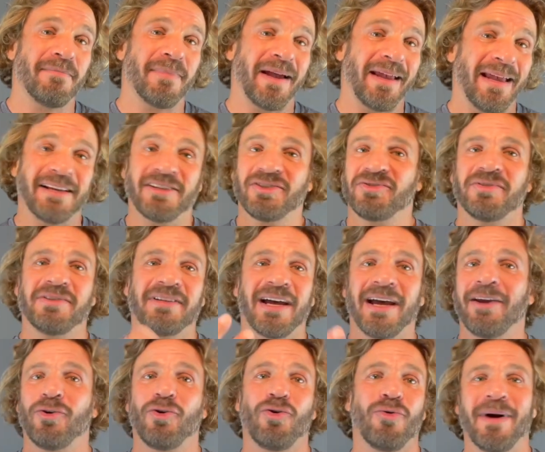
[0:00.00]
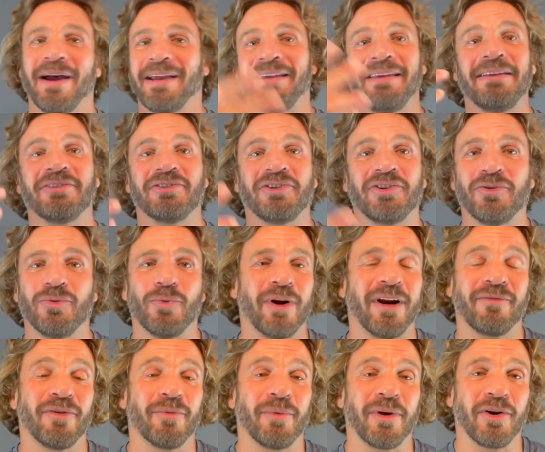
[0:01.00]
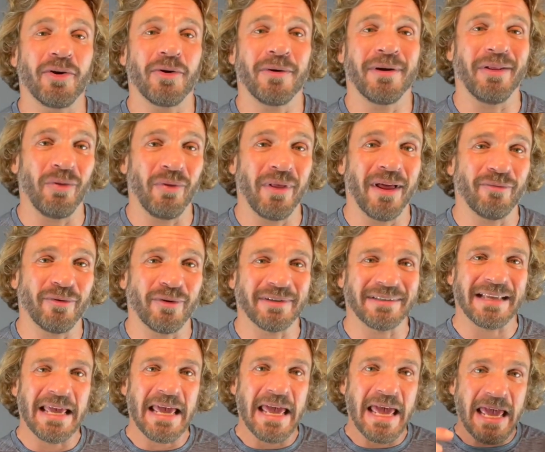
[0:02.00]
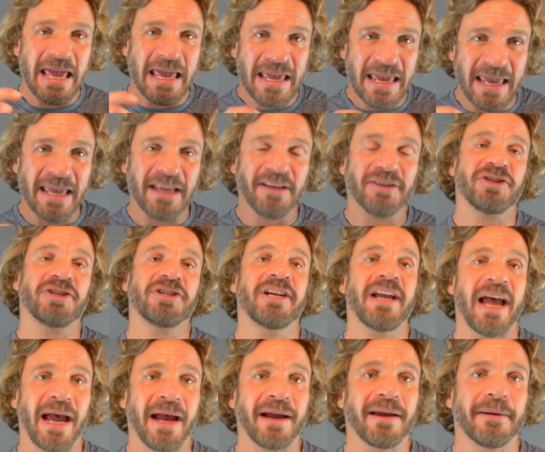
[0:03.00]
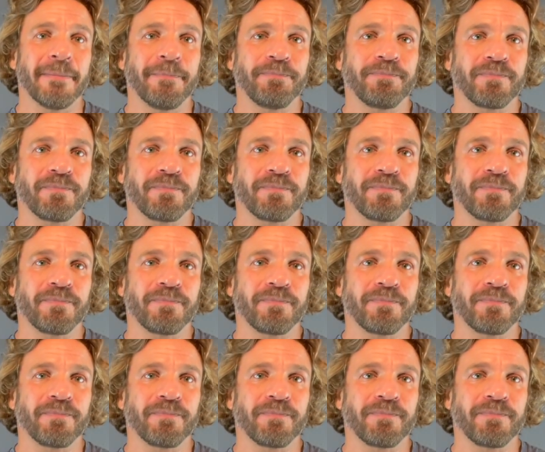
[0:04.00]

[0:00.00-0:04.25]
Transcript: my estradiol, my E2, whatever you want to call it, levels in check,